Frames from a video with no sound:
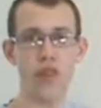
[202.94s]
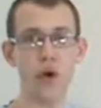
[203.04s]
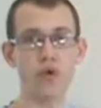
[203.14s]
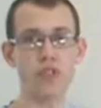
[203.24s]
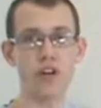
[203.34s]

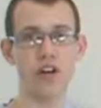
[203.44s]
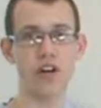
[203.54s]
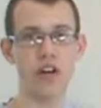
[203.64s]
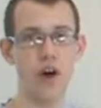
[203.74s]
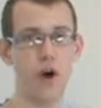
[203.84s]
Those are
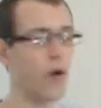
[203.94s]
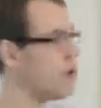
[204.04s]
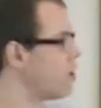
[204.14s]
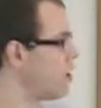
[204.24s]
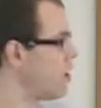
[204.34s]
going to
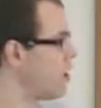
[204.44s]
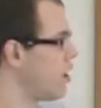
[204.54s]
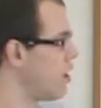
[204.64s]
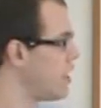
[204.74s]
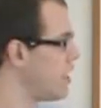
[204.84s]
go
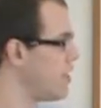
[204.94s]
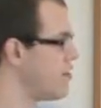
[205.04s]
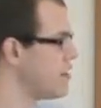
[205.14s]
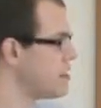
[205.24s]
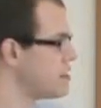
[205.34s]

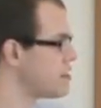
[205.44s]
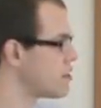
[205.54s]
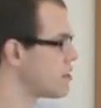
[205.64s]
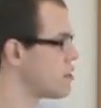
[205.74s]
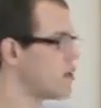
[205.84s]
in
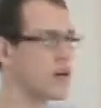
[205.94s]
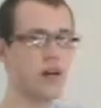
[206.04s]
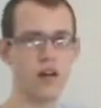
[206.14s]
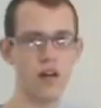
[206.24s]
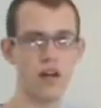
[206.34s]
these
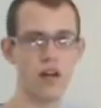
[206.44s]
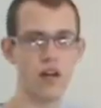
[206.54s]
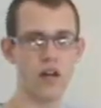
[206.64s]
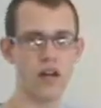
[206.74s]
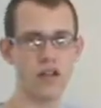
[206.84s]

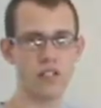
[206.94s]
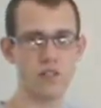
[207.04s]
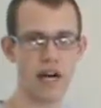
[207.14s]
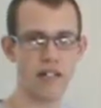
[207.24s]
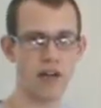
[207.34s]

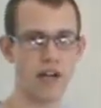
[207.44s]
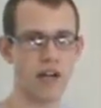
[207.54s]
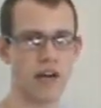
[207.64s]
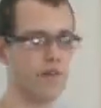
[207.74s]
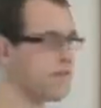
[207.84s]
spots right
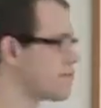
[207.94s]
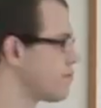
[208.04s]
here.